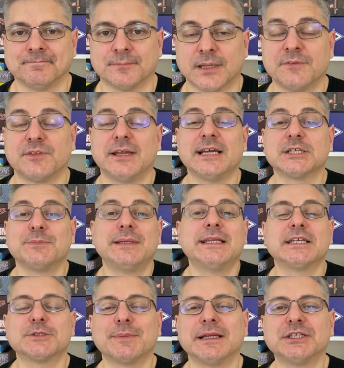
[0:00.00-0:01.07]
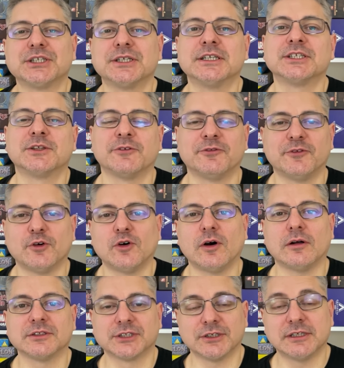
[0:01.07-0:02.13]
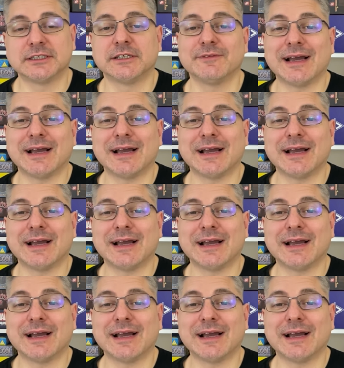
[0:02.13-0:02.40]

The next mini expansion is the 4 alternative